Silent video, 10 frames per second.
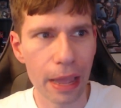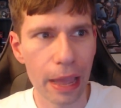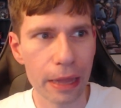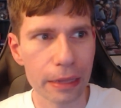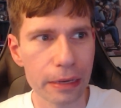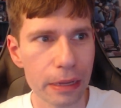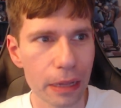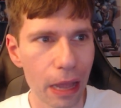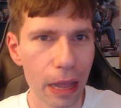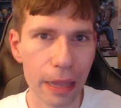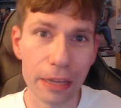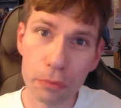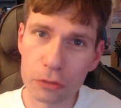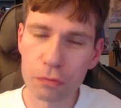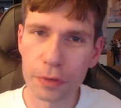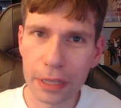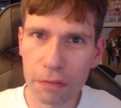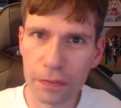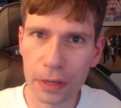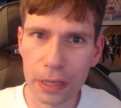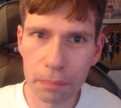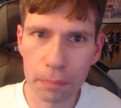And it was really fun to